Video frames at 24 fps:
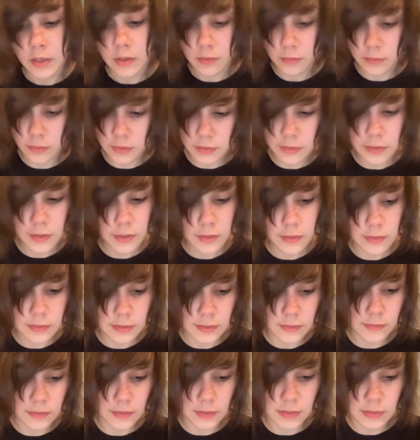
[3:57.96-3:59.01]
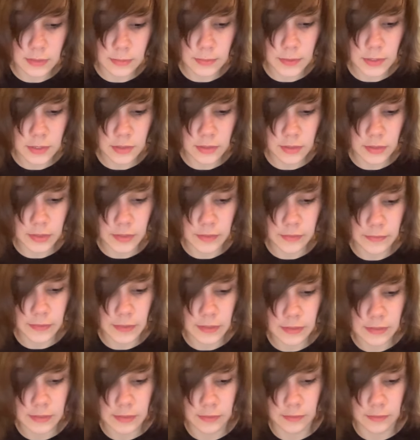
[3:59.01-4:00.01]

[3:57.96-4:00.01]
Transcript: With the use of special effects